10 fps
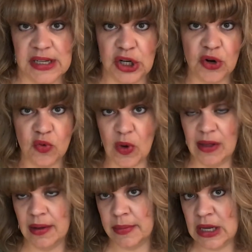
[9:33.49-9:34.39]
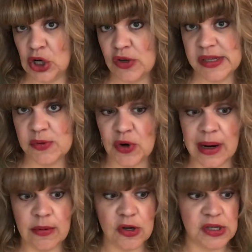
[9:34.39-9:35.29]
and you're welcoming new
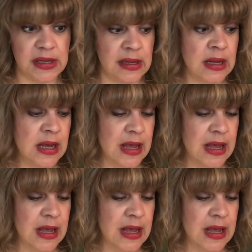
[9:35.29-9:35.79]
subscribers and